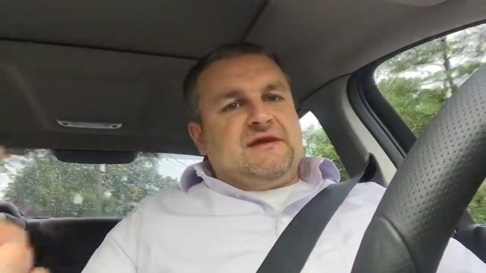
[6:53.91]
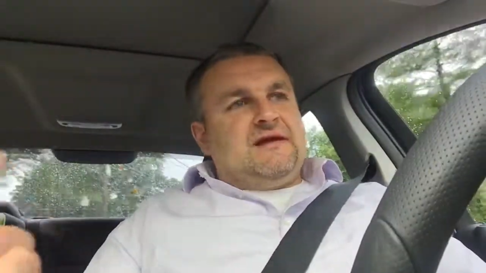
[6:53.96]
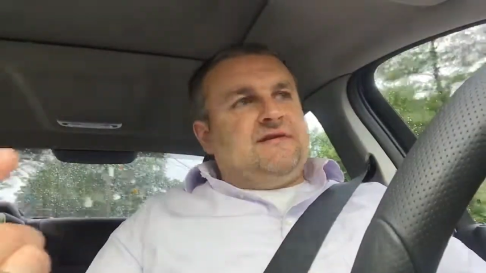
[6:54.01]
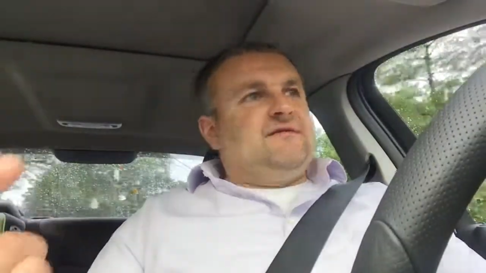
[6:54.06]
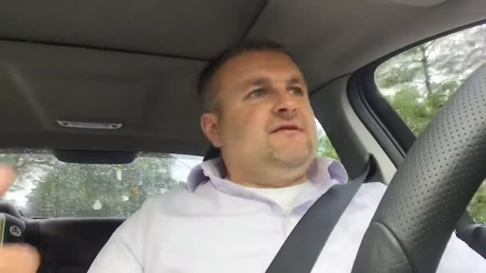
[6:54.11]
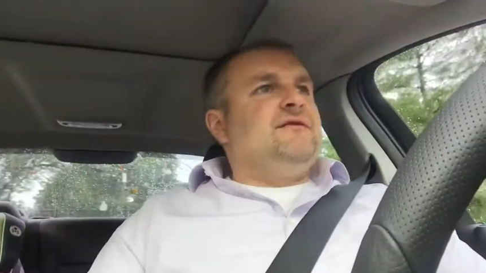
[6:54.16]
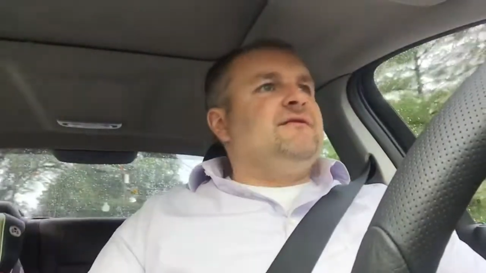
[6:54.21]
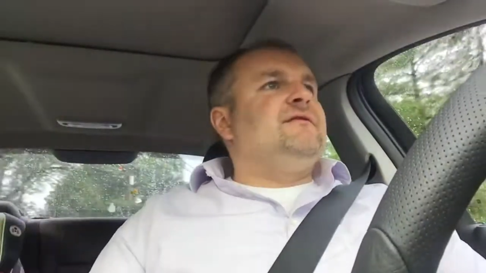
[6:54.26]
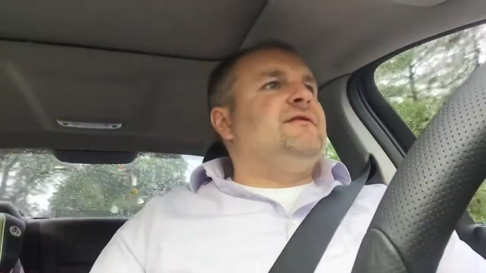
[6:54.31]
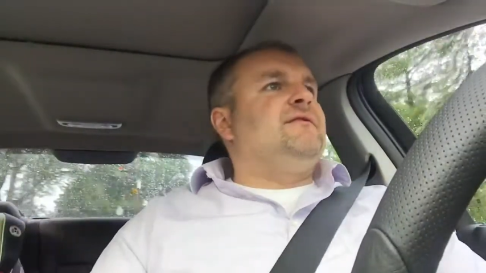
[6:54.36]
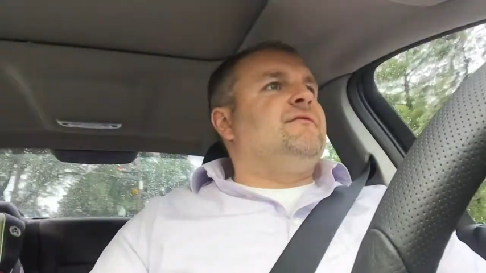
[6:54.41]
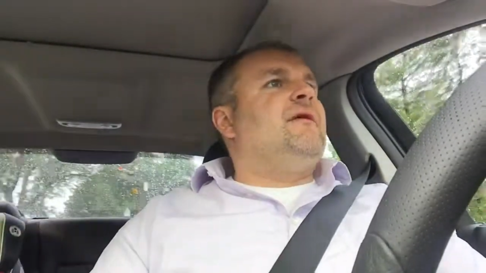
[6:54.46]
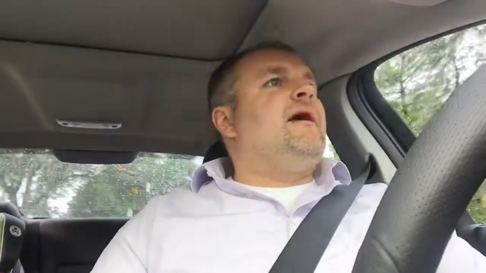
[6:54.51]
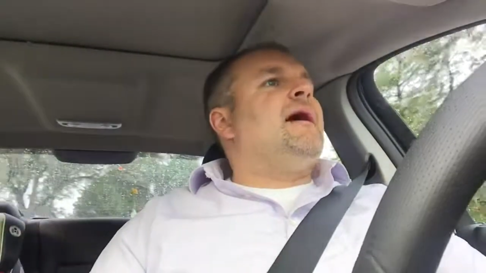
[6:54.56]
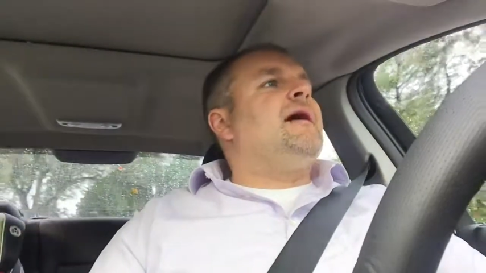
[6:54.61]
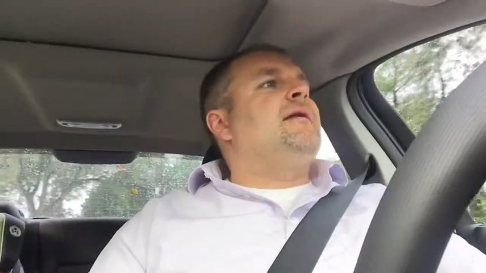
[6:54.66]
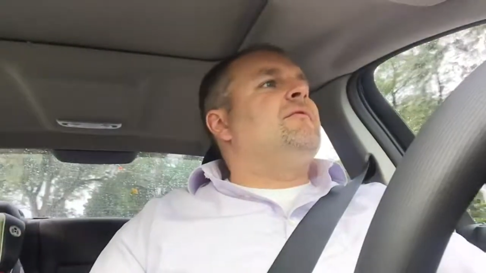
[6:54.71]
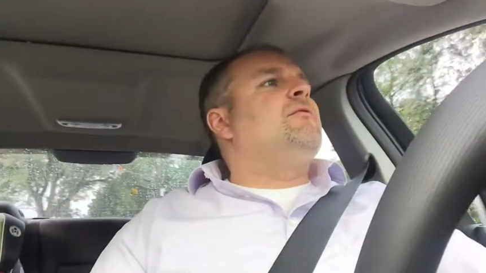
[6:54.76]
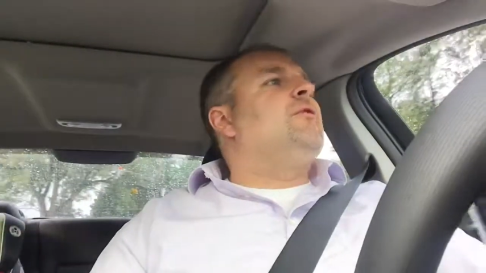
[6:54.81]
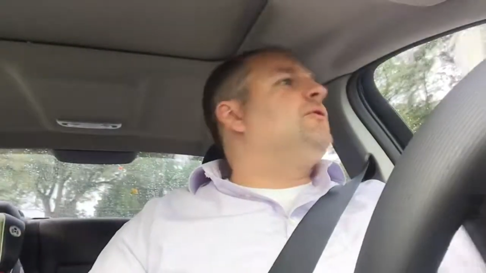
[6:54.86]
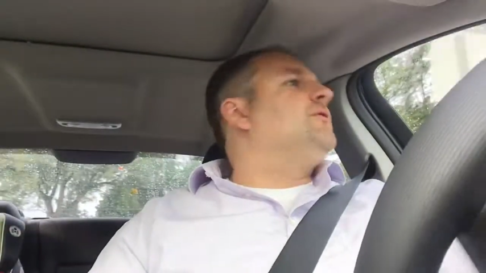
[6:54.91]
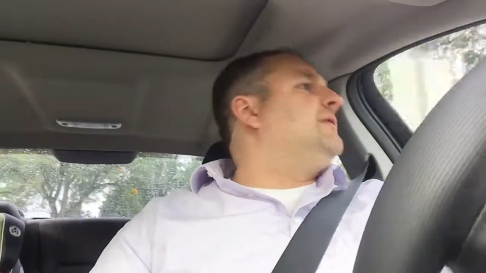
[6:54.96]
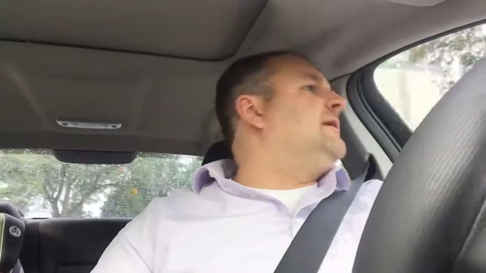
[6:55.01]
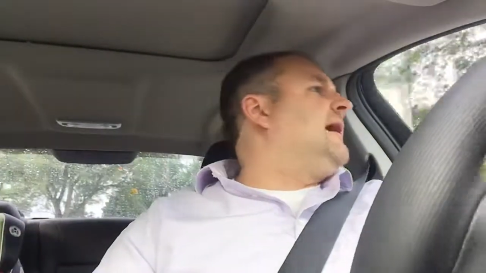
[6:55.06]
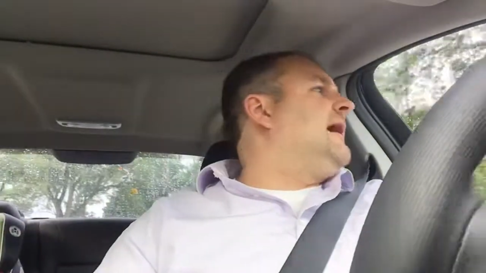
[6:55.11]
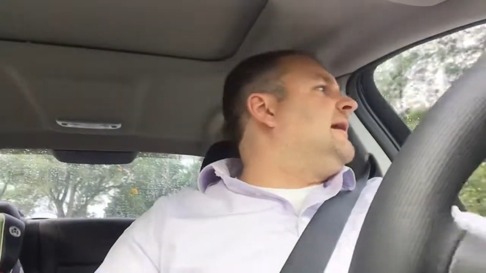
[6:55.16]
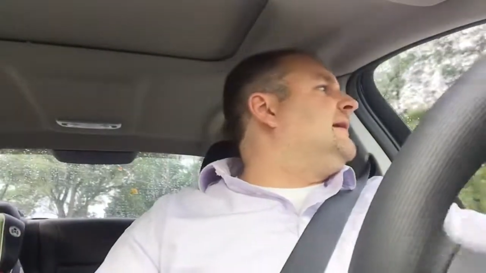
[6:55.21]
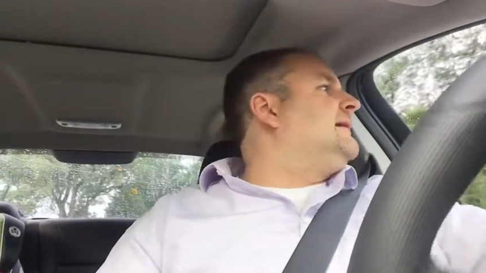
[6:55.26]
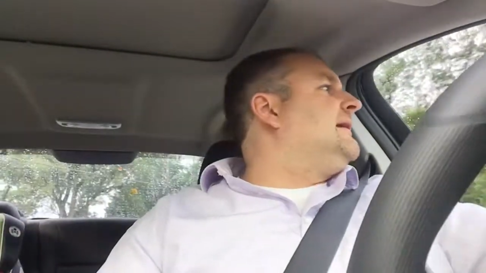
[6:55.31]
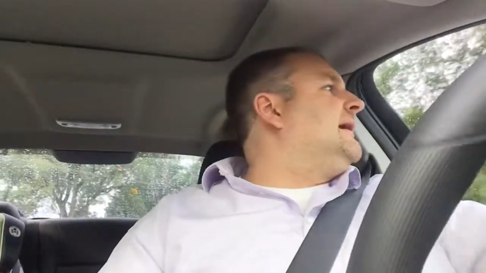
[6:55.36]
I turned it around, I rolled it
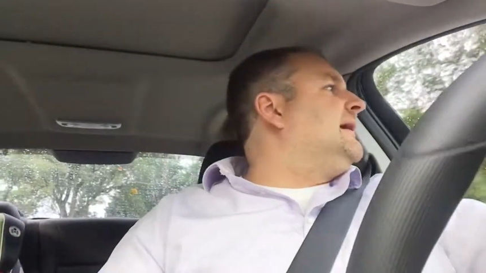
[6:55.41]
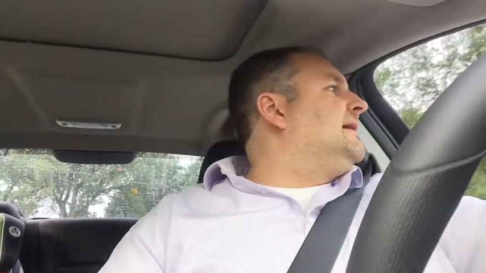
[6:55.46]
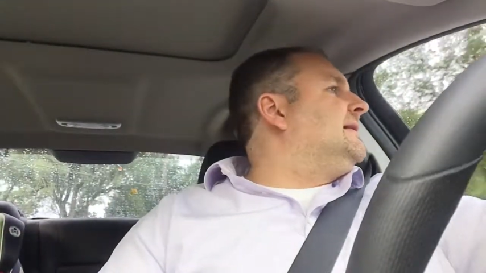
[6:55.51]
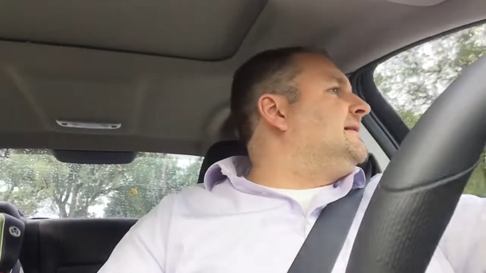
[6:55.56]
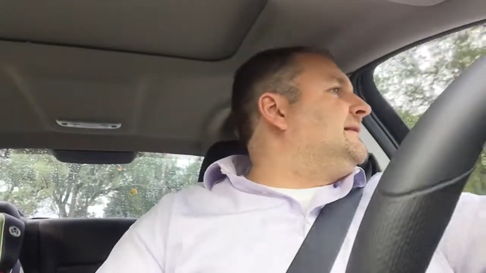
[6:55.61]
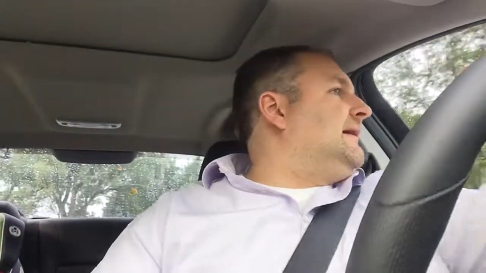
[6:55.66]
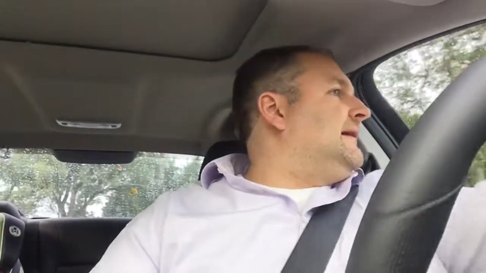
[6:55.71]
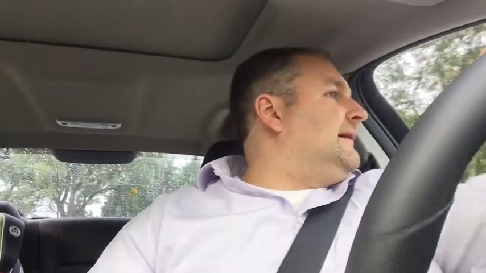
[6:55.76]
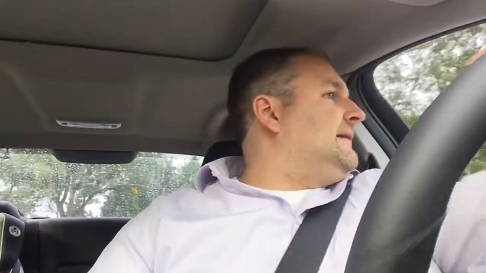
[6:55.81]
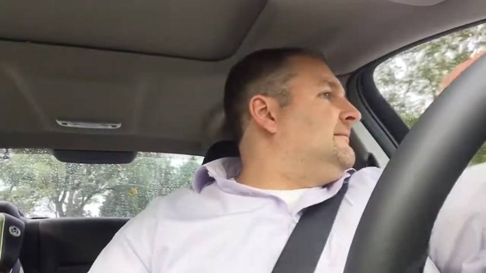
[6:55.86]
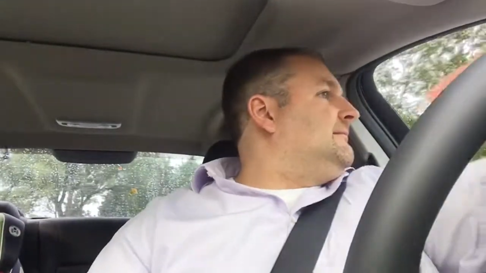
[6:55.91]
out, and